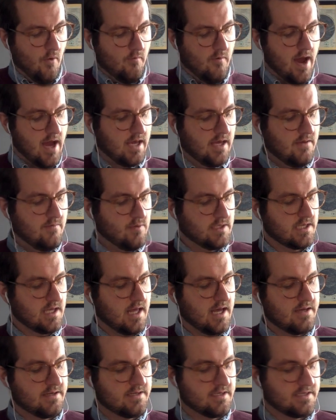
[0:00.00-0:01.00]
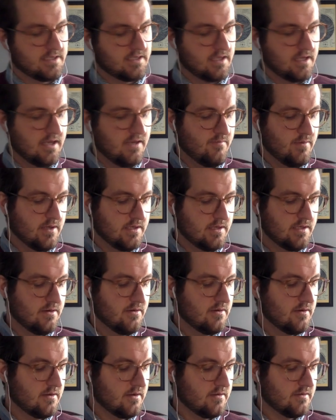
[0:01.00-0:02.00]
Rahim was allowed to sleep and
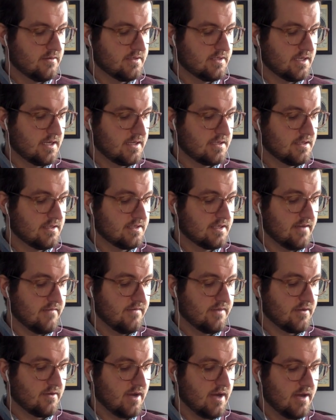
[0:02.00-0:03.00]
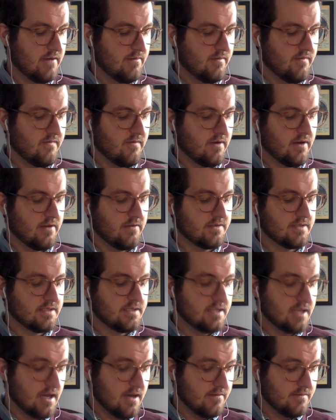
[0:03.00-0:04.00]
doodle through 6th and 7th grade before he was
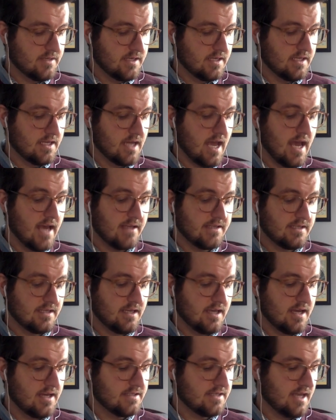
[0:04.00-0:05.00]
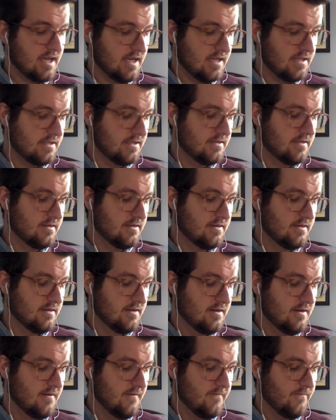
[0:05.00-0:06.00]
dumped into SCS 8.
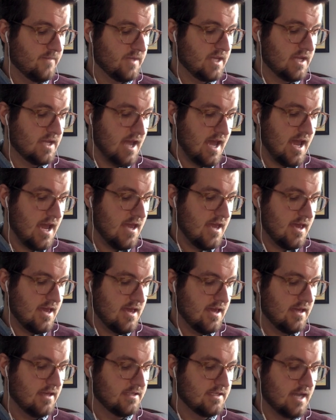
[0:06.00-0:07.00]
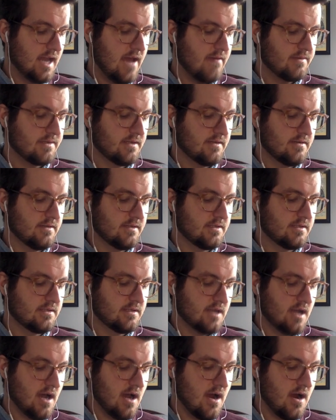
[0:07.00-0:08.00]
Today, he's an absolute
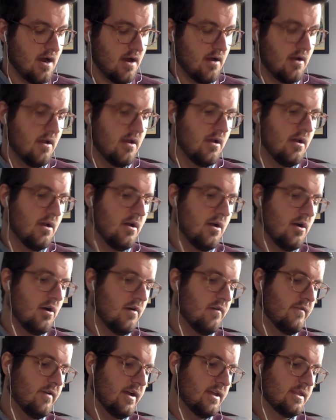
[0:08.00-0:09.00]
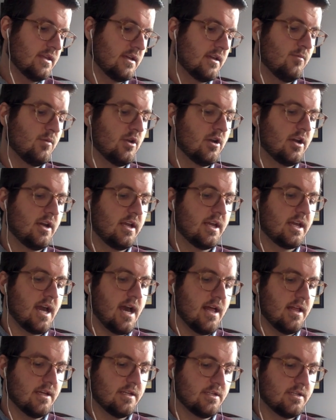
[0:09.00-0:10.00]
star over at the community
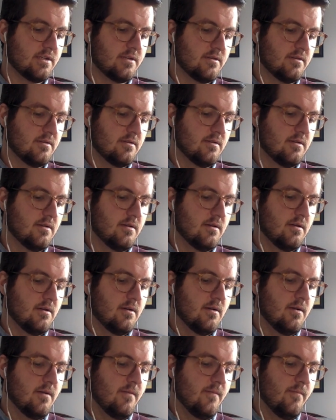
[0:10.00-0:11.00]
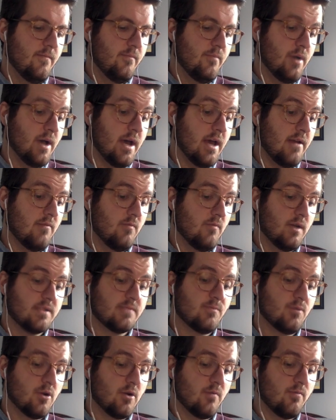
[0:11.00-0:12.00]
college. But
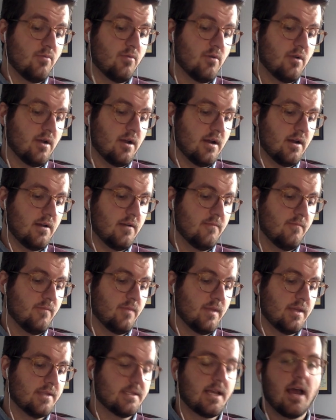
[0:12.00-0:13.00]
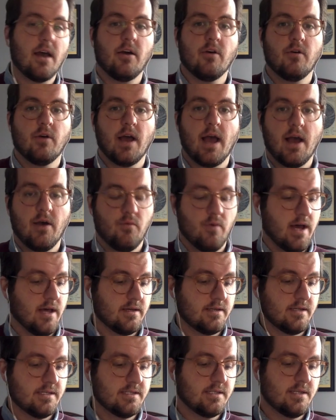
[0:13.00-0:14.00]
what's more important is how, how
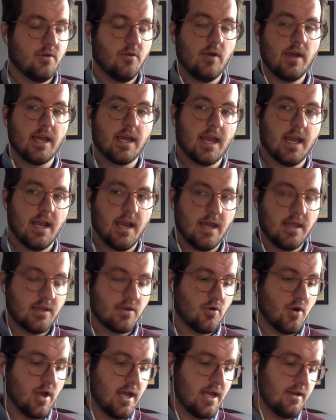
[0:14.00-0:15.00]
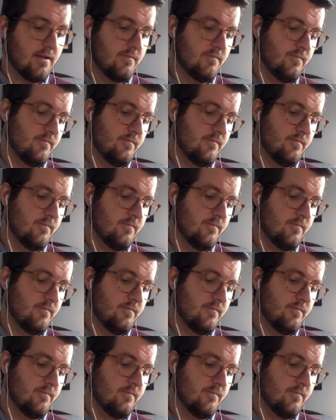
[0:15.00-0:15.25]
well he's doing in 8th grade.